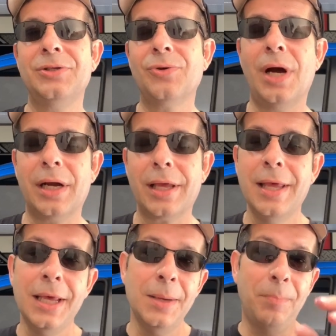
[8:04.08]
truck.
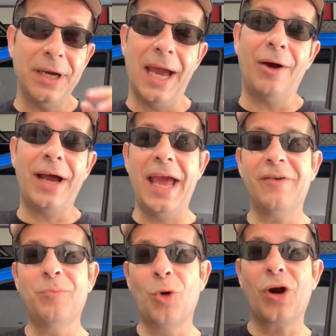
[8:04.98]
But now I
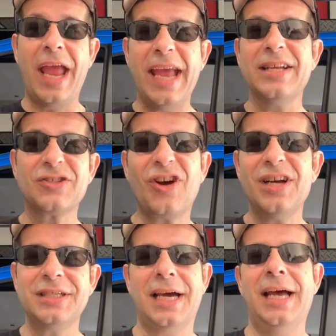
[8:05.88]
have more
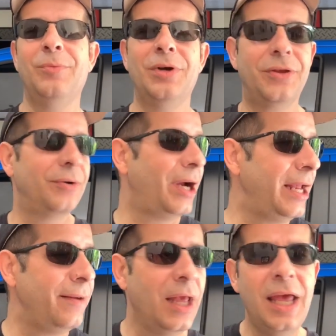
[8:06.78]
hands-on time with it, right?